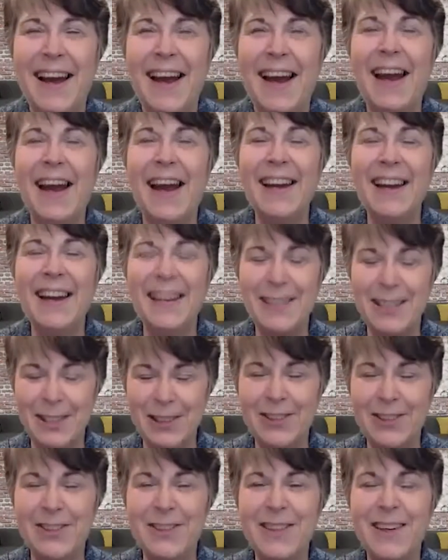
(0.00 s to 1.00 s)
And I
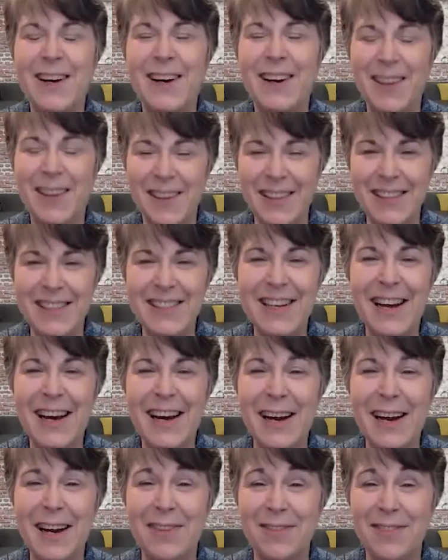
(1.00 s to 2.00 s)
do all the
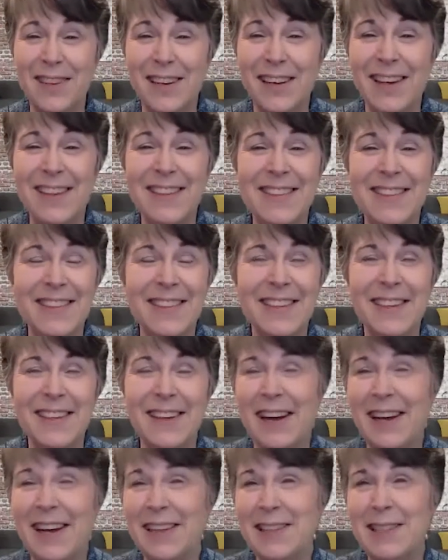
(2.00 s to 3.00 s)
time. And
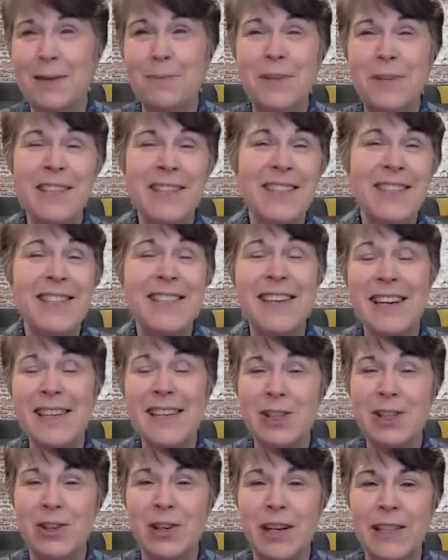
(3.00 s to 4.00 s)
I had somebody just
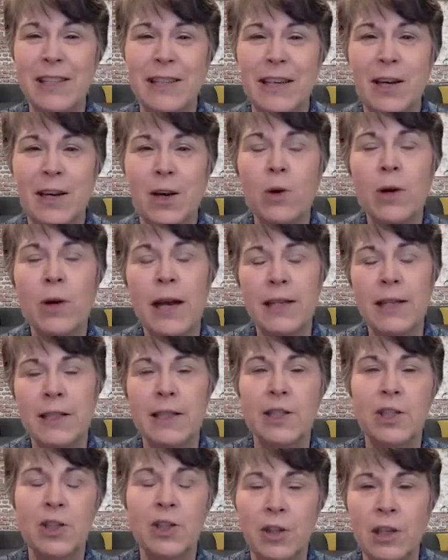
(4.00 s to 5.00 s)
yesterday say, okay,
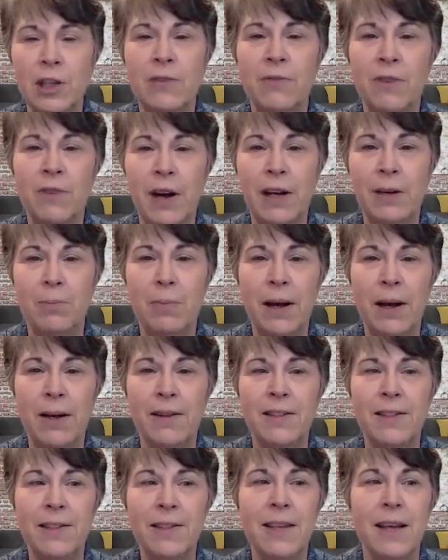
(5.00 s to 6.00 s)
Denise, you need to find
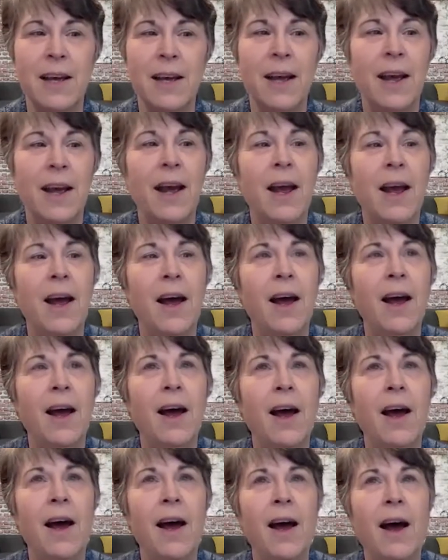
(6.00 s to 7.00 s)
balance.
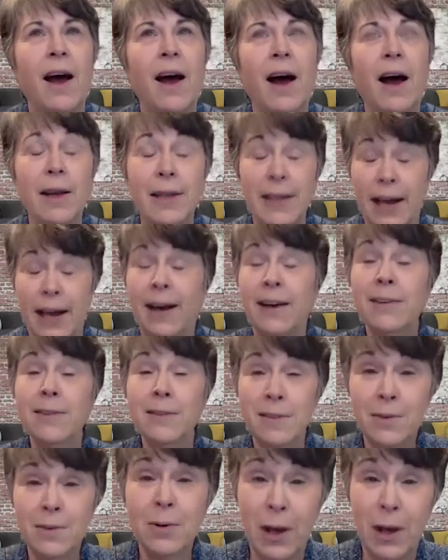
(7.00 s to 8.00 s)
Yeah,
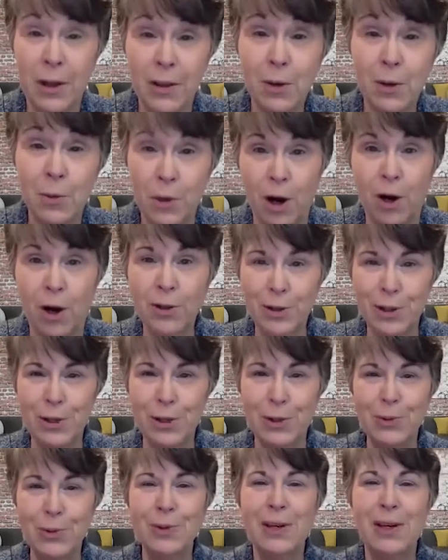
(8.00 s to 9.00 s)
I think we all
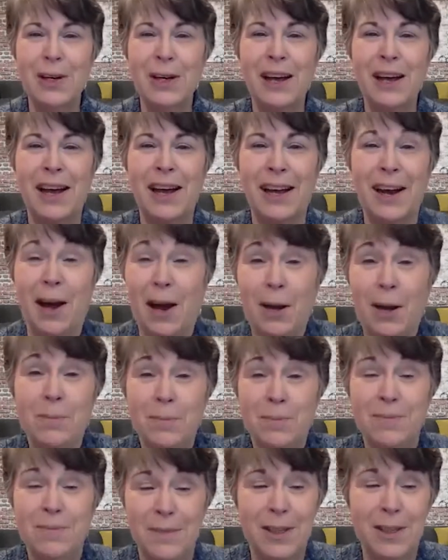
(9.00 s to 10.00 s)
do. And
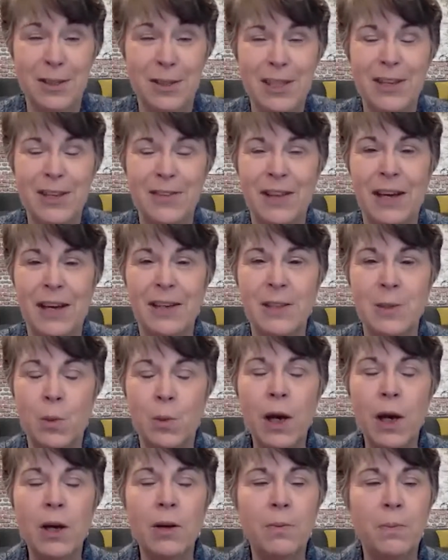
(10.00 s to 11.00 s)
I'm guilty of that as
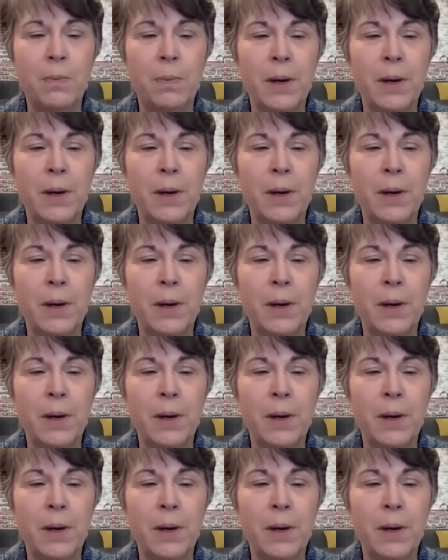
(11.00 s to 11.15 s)
well.